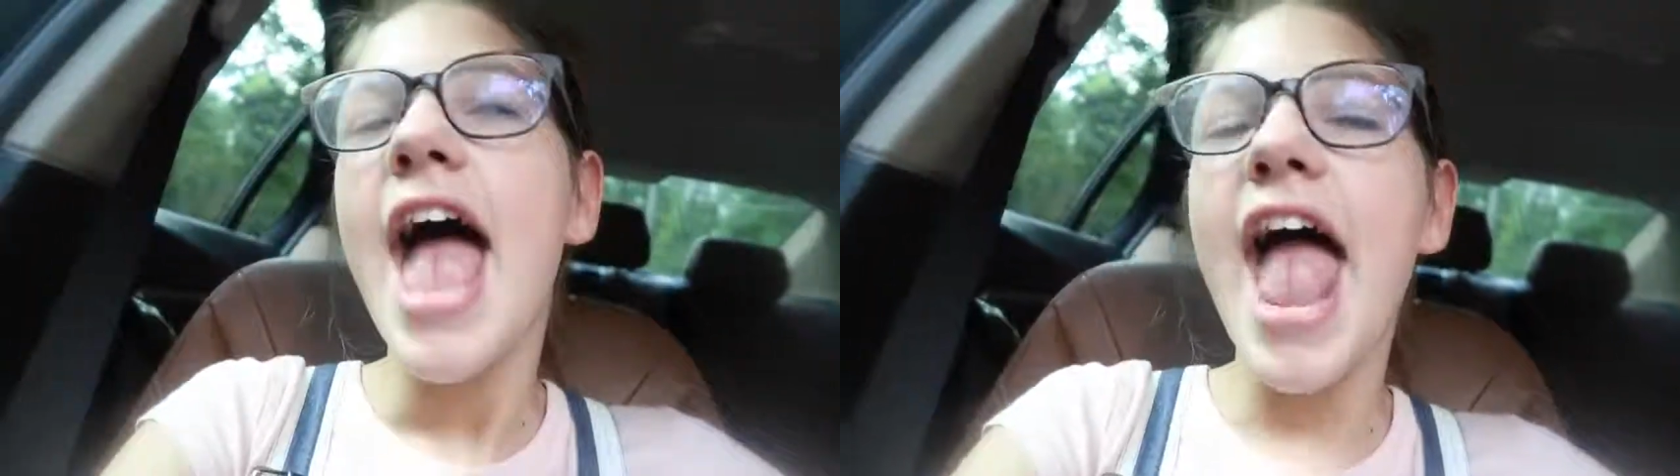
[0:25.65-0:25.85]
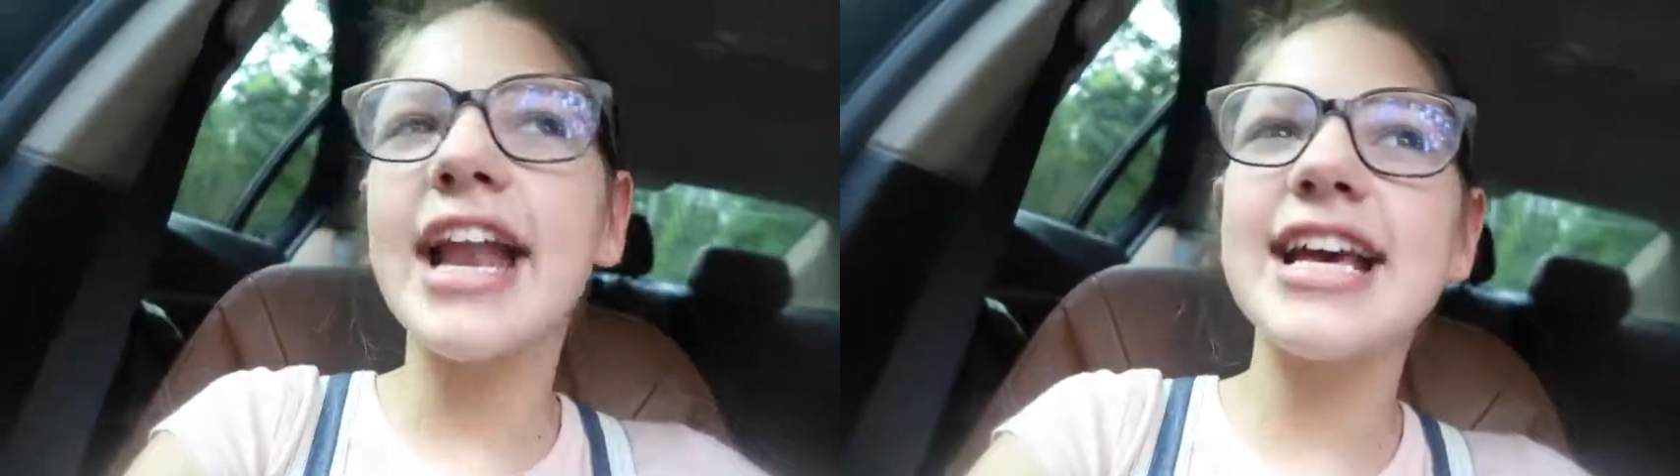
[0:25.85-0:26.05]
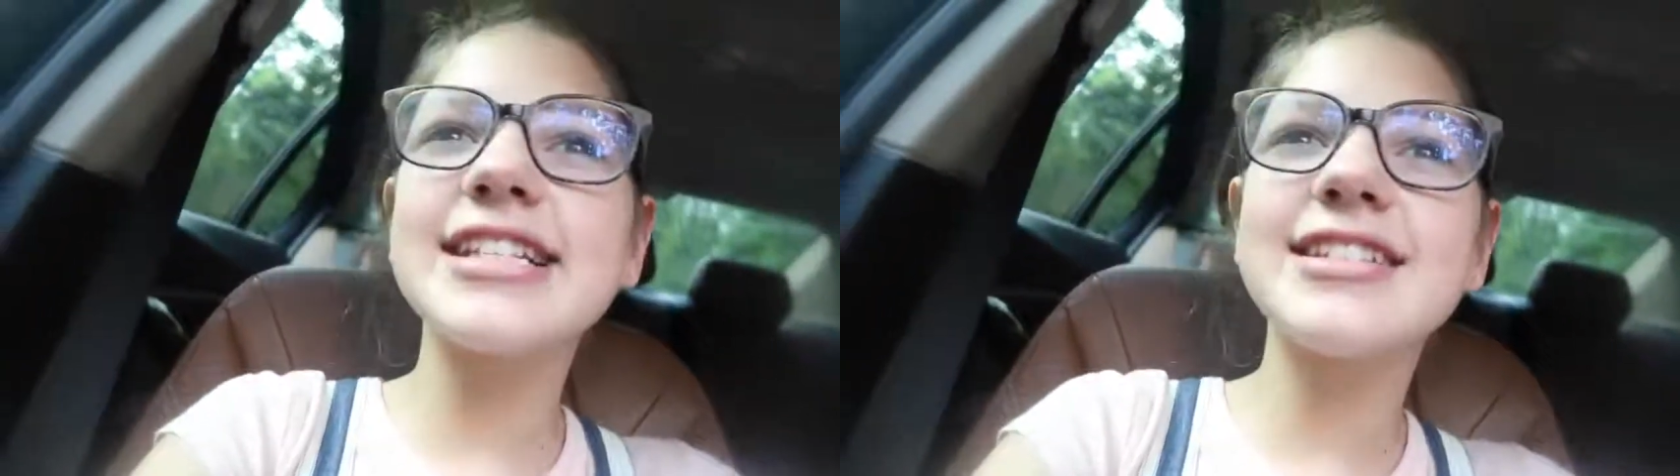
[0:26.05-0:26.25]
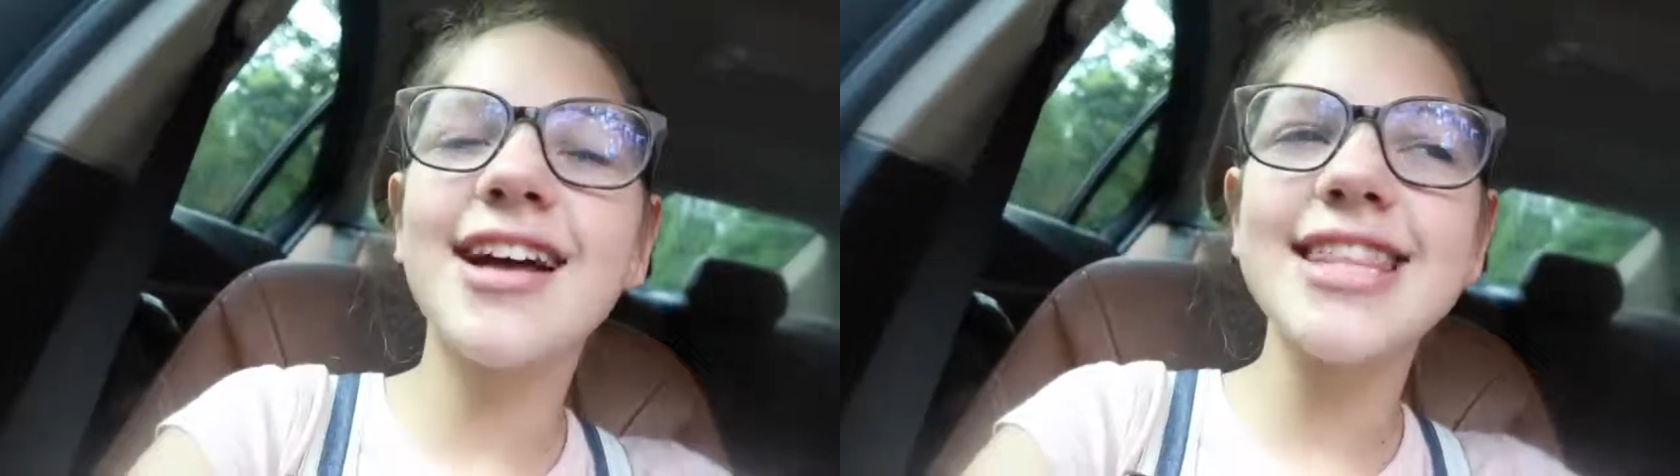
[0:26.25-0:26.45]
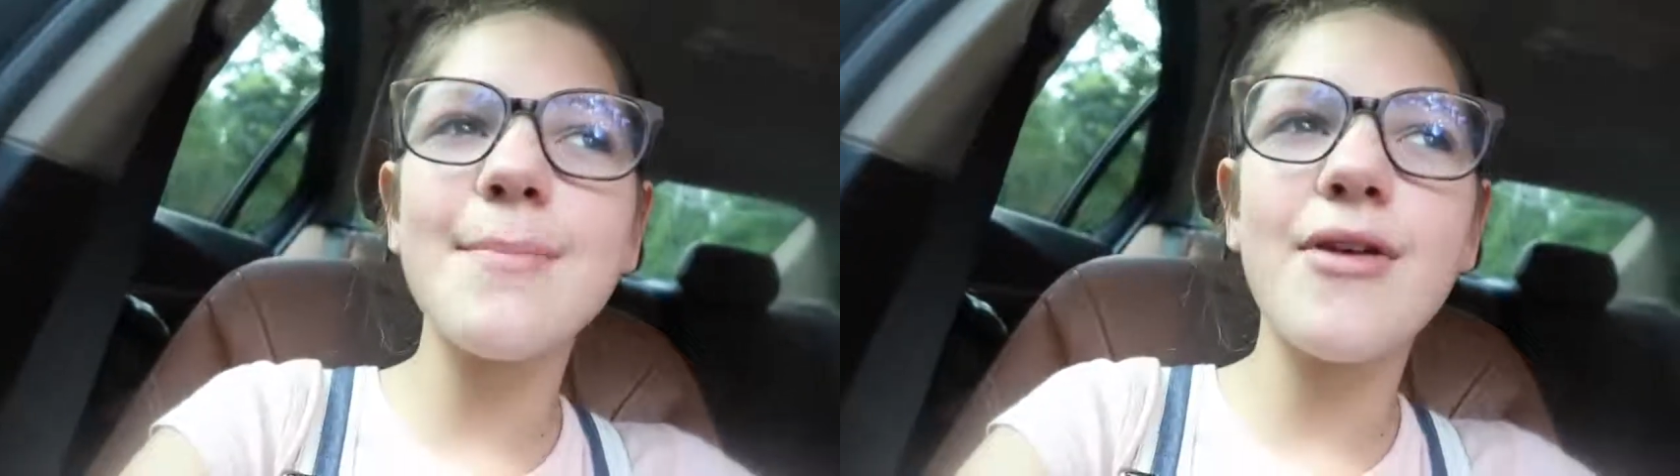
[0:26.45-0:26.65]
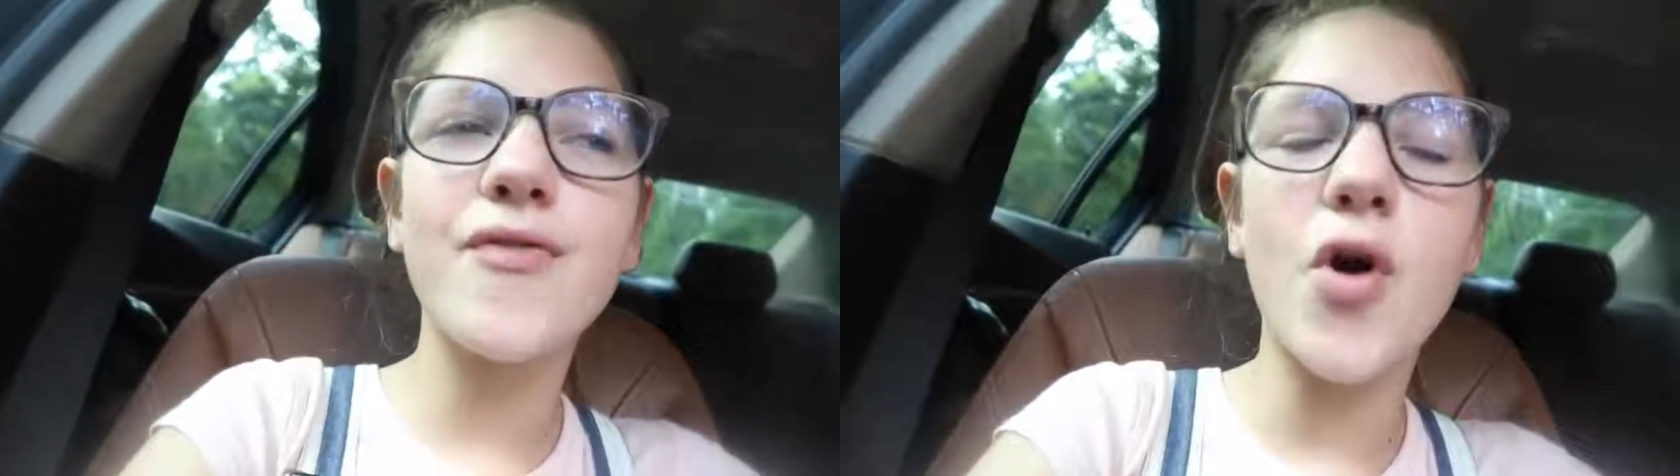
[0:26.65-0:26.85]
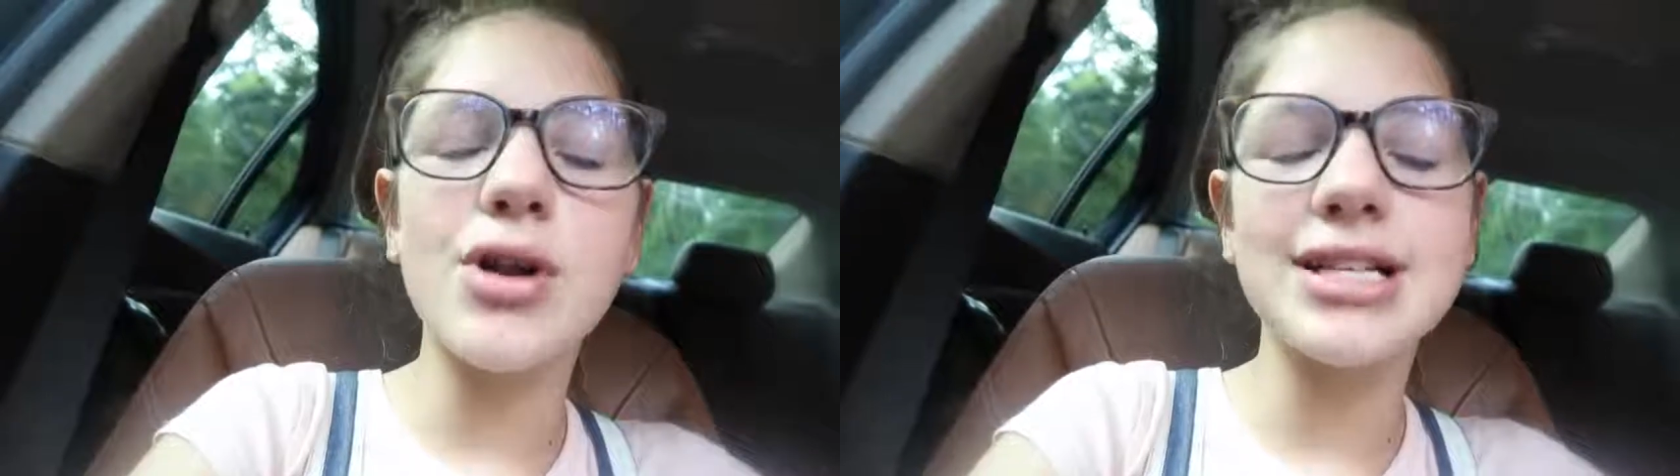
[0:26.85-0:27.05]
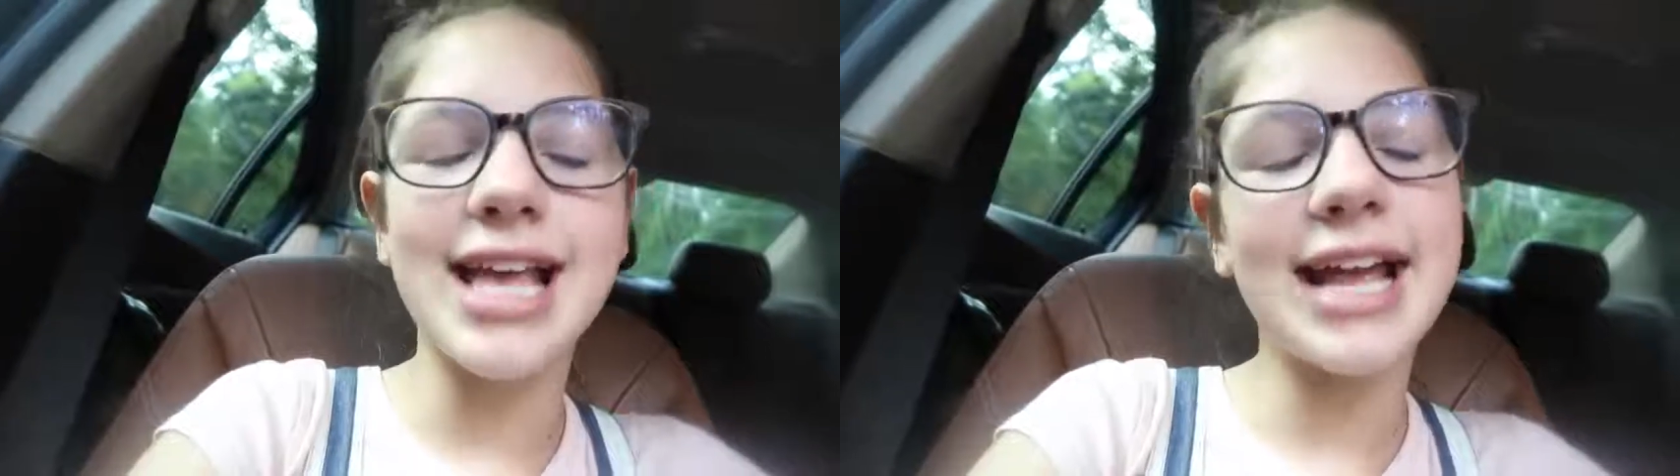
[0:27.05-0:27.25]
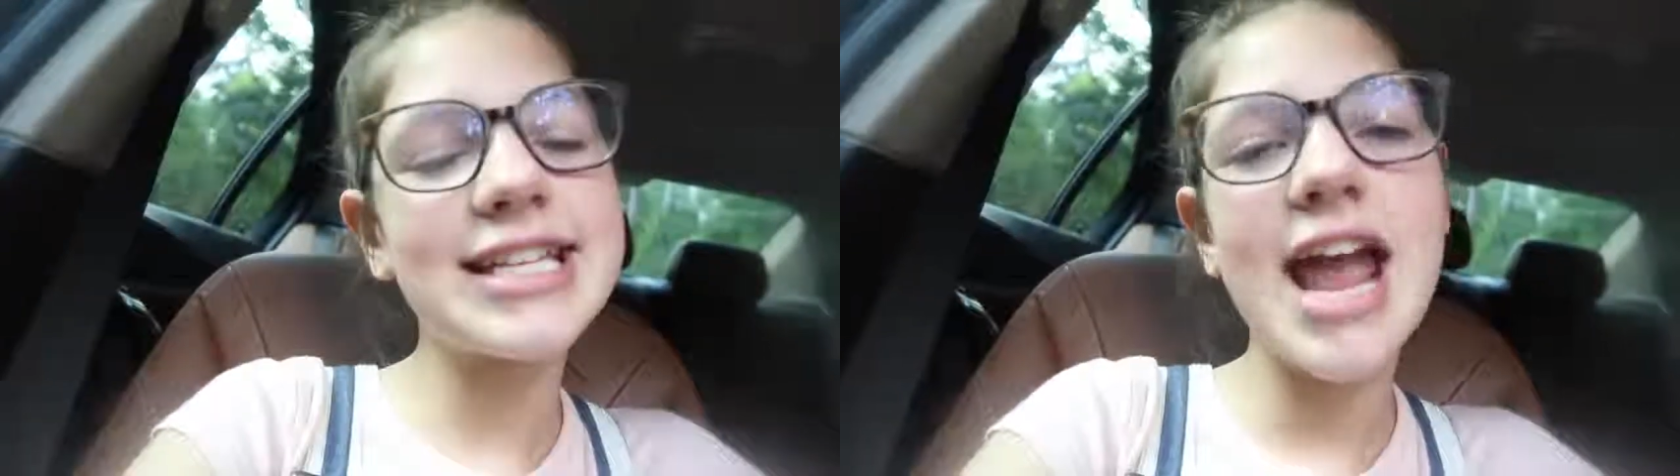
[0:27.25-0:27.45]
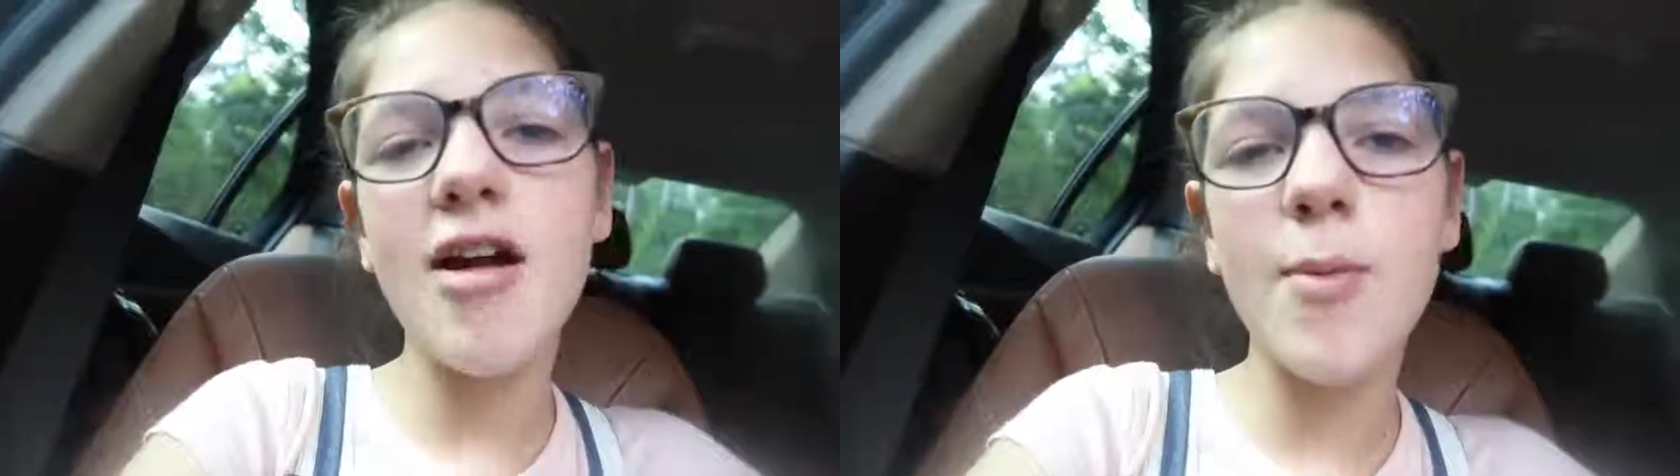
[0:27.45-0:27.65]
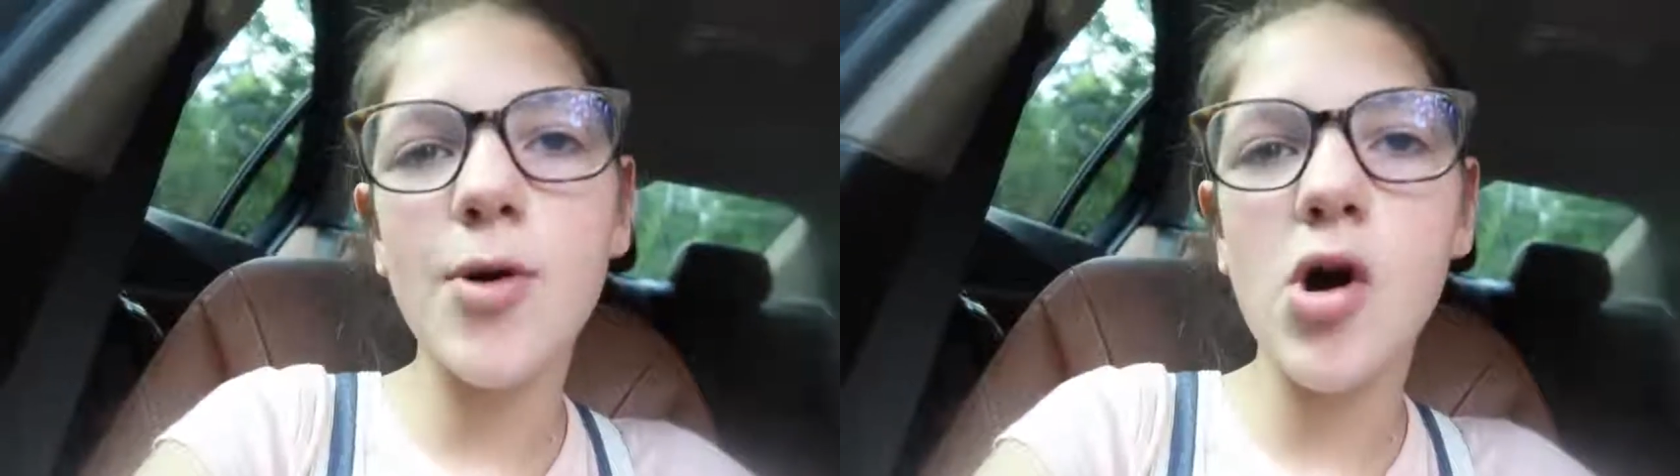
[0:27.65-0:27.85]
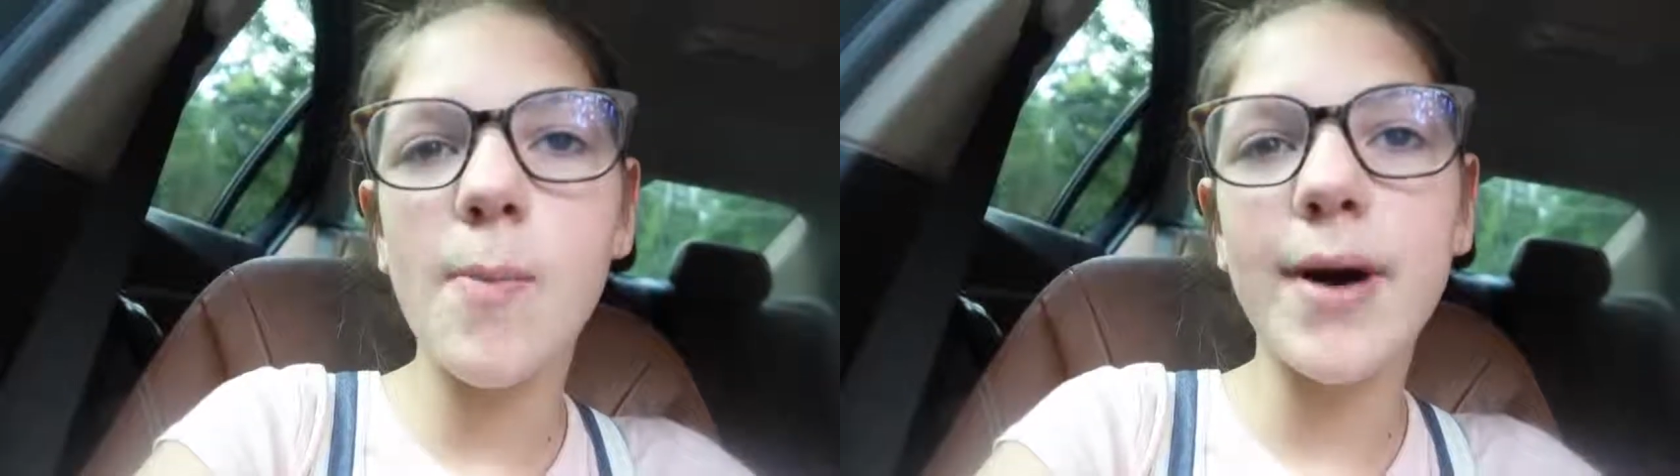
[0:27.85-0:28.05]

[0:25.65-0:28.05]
And it's not that my phone is like terrible,